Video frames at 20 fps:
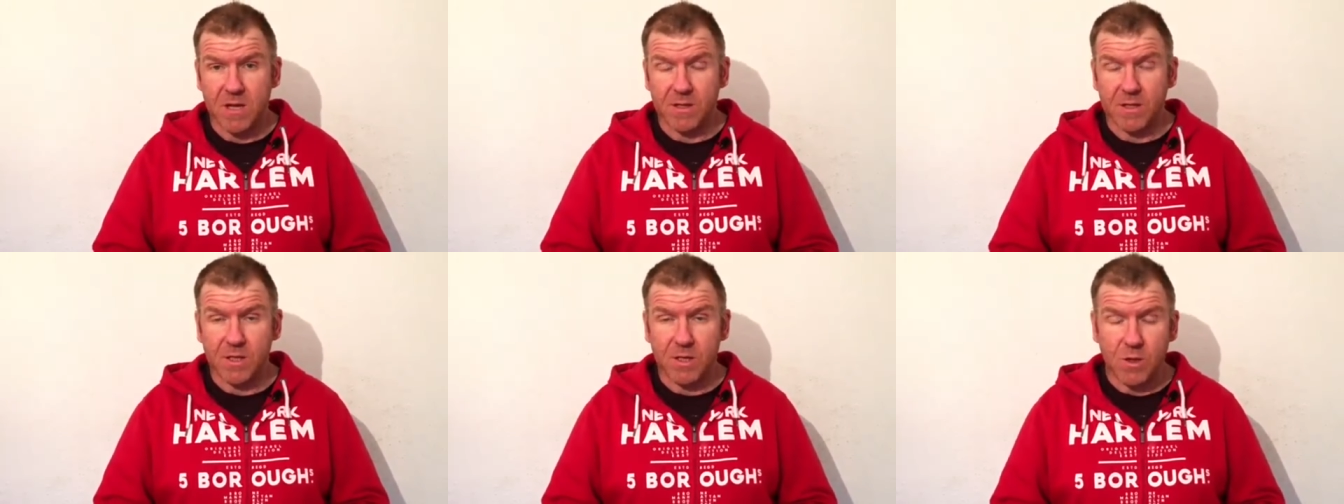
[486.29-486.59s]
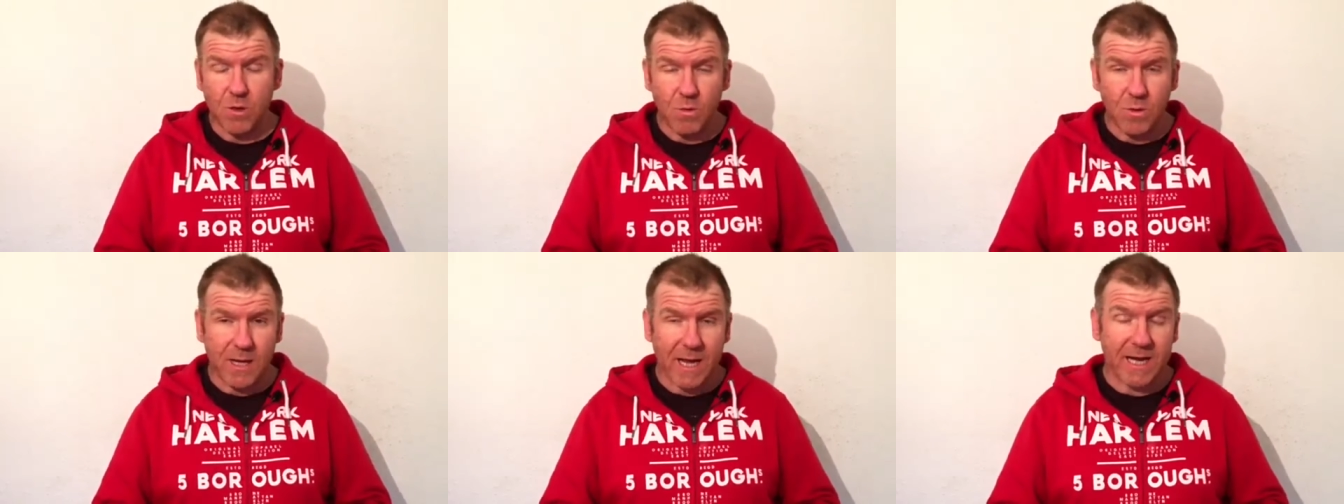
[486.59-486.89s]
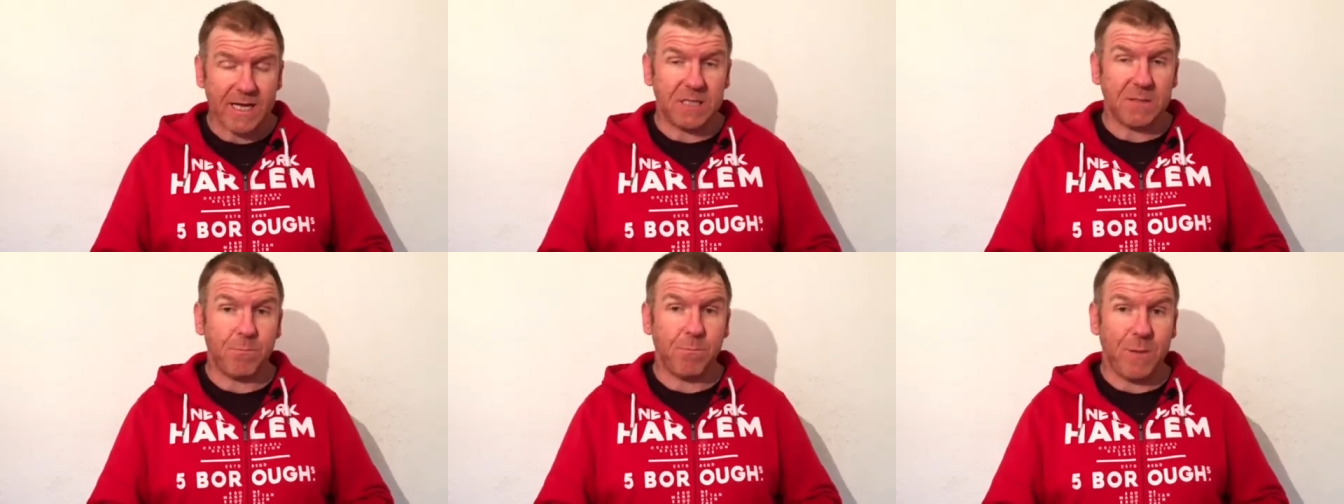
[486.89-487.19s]
The
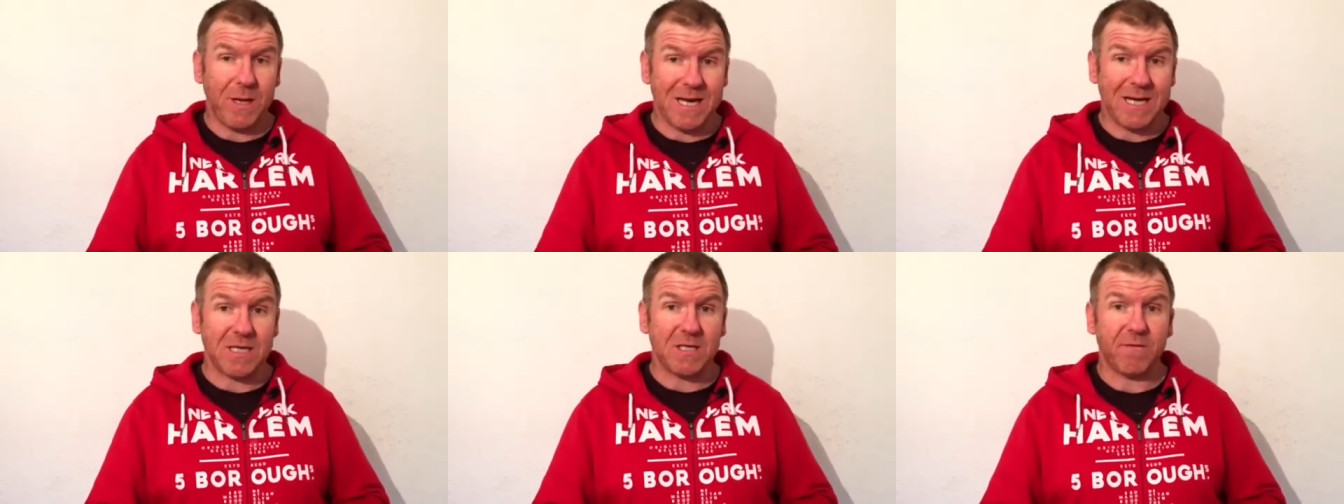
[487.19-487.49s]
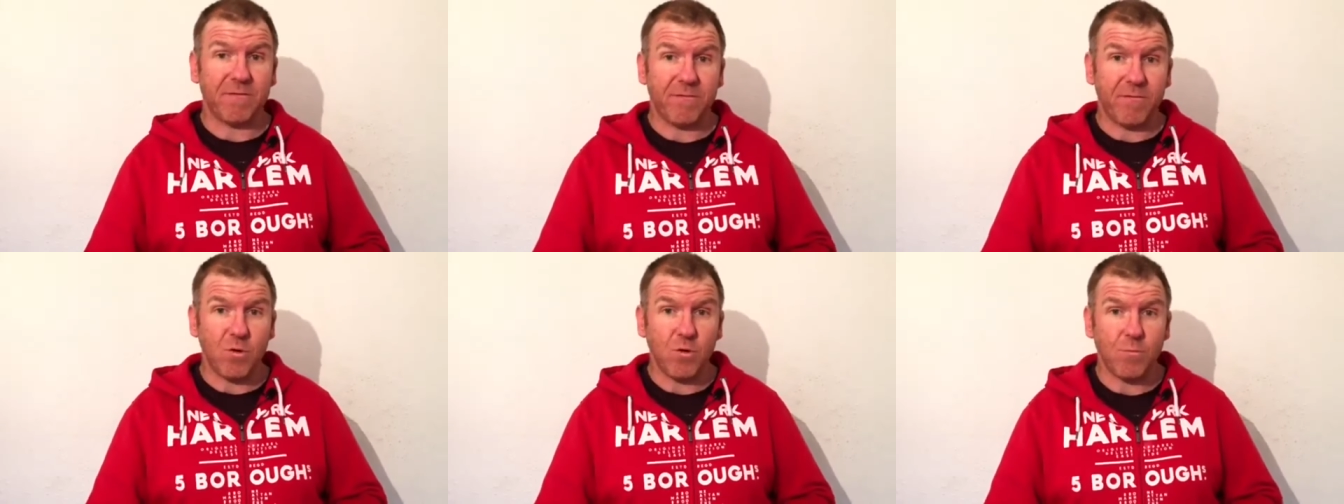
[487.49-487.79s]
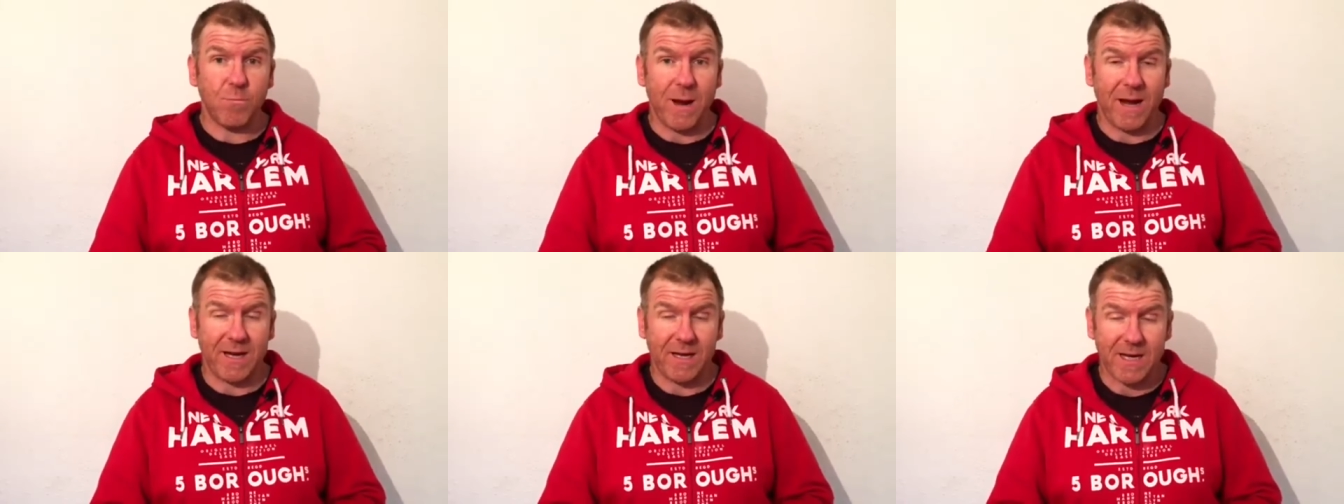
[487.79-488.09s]
UK's biggest
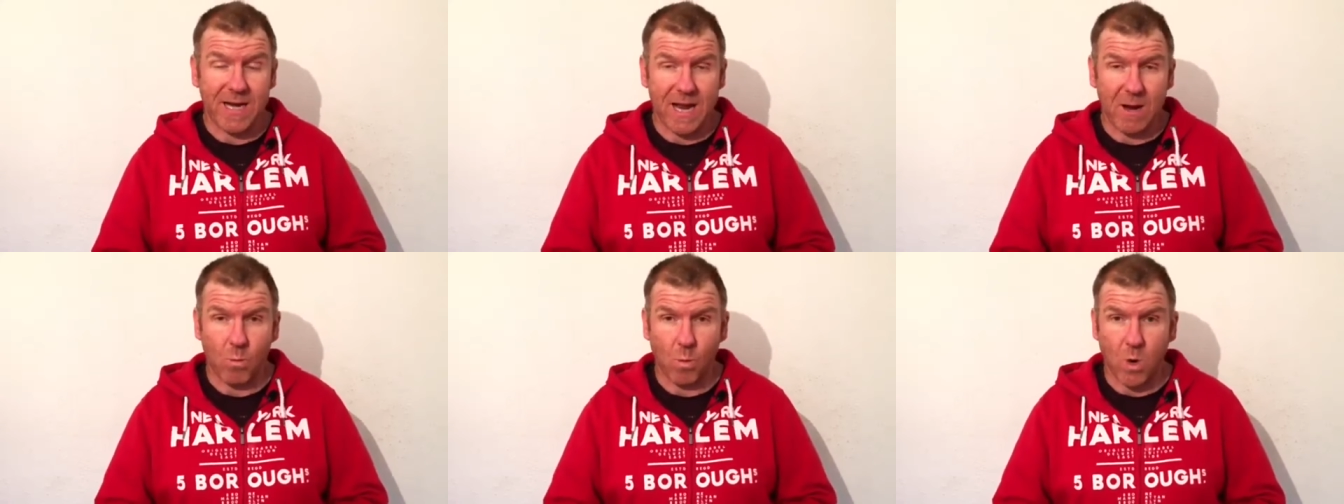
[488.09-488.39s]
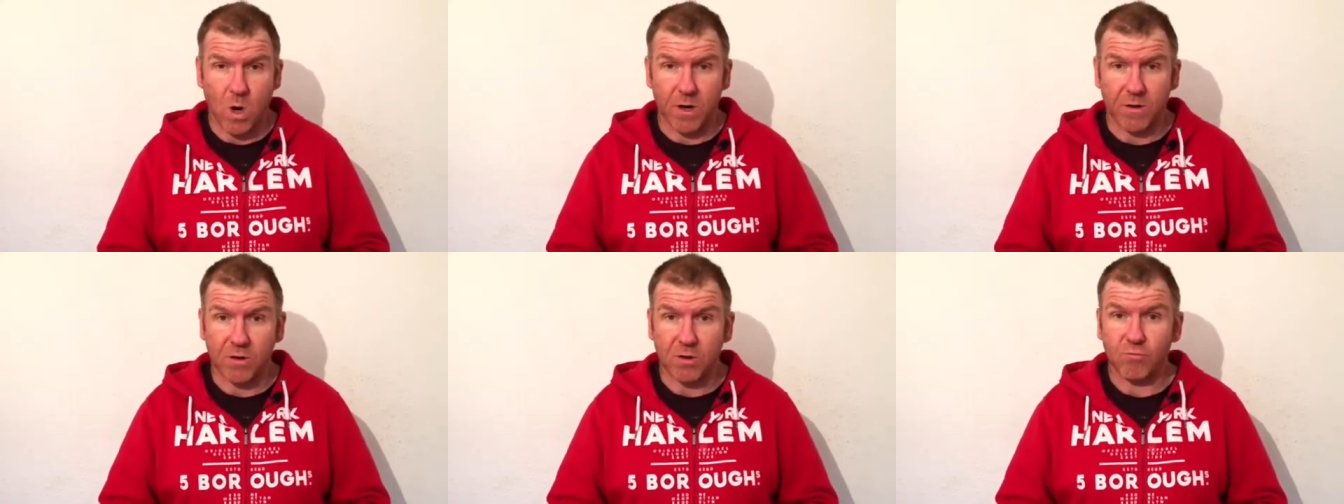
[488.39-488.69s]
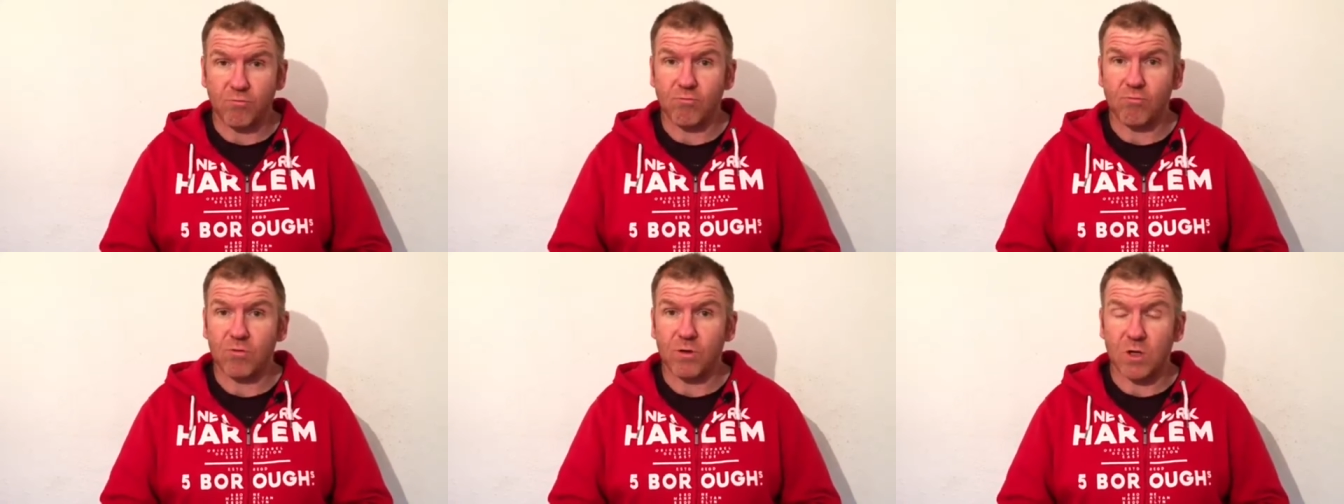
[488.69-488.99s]
food bank network, the
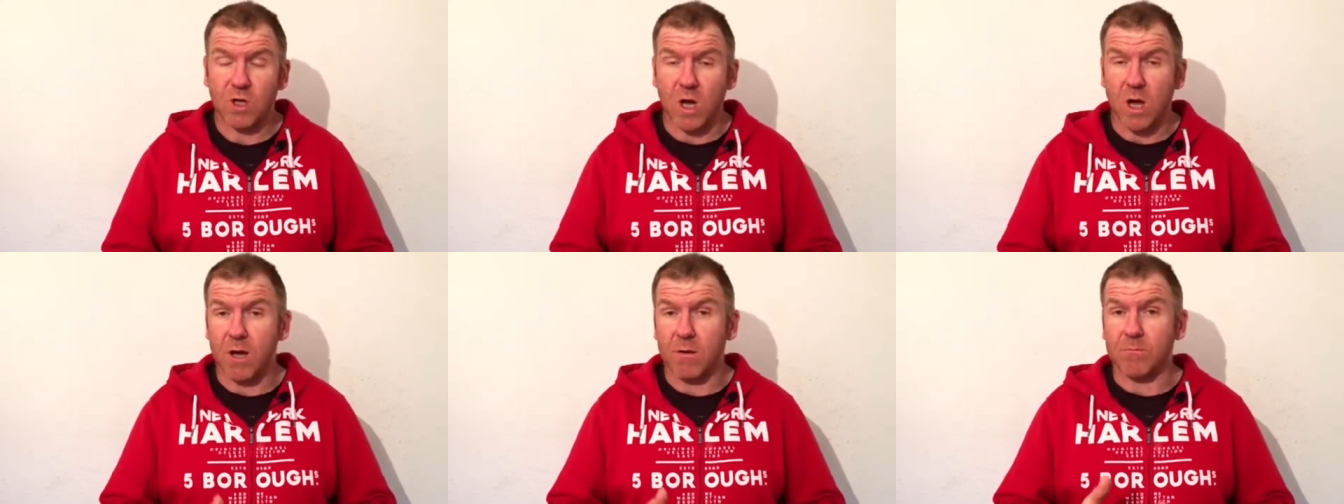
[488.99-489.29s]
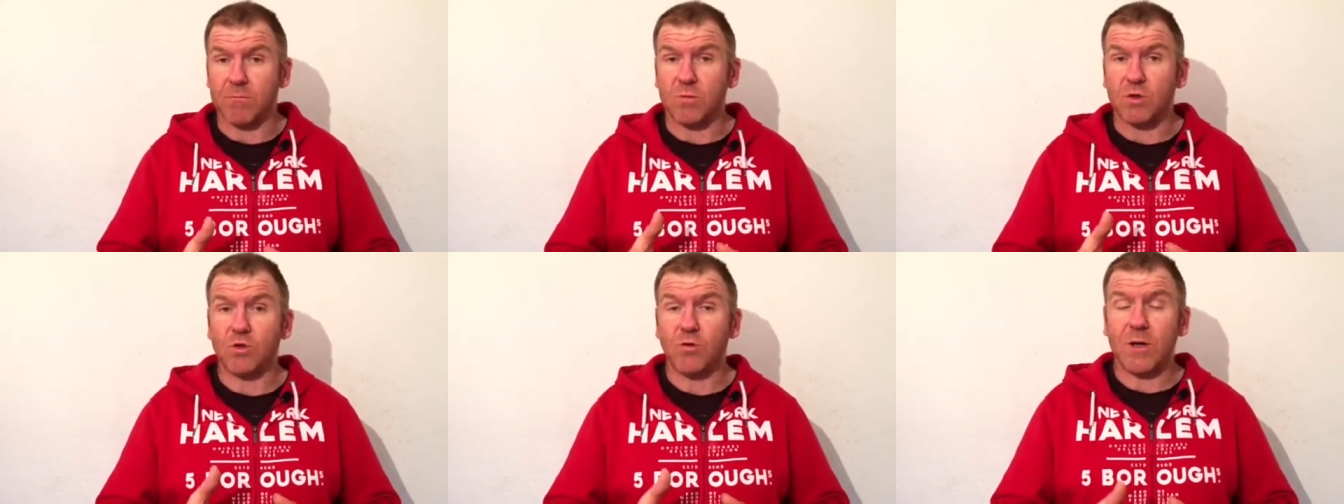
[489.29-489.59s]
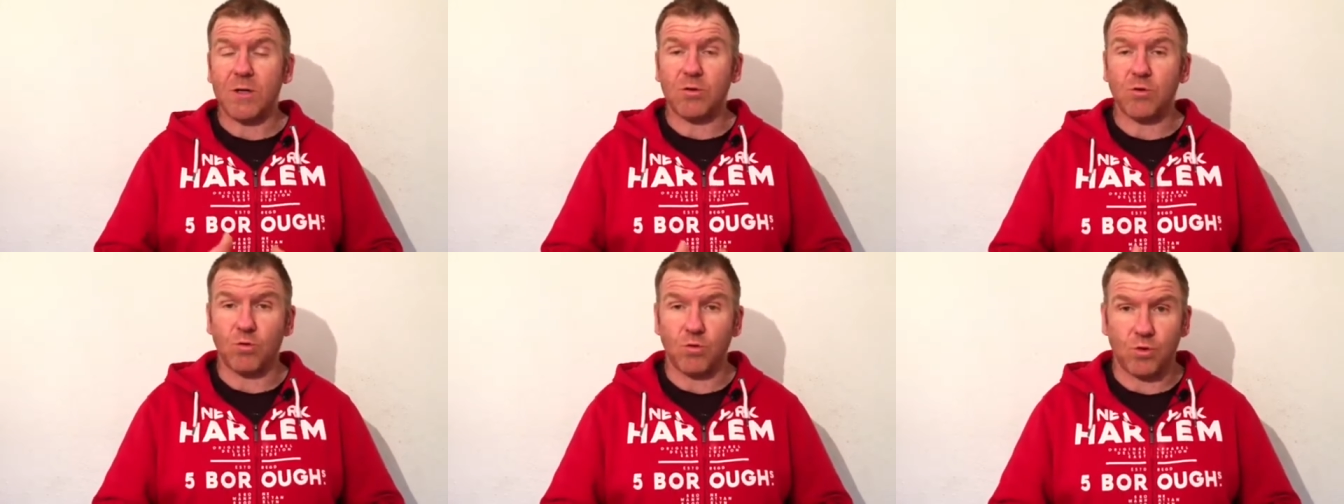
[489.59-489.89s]
um,
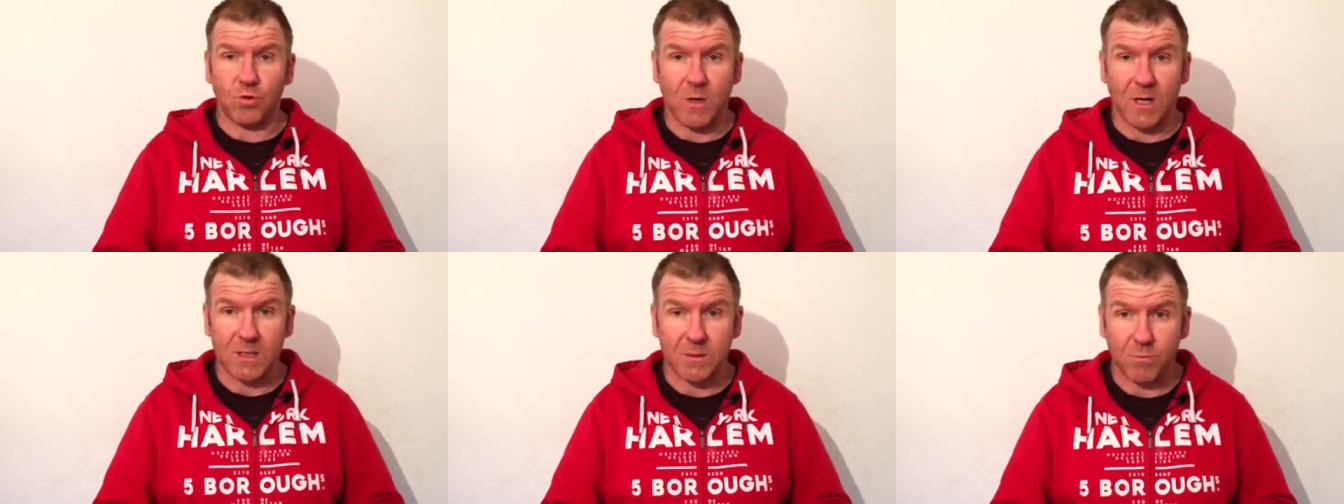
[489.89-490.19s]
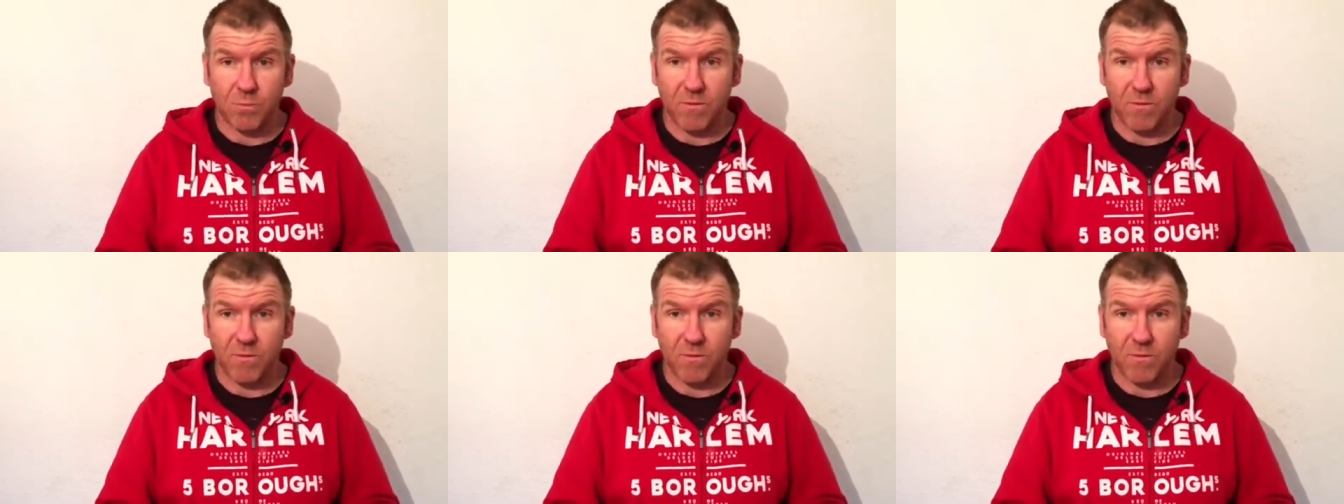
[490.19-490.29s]
Trussell Trust,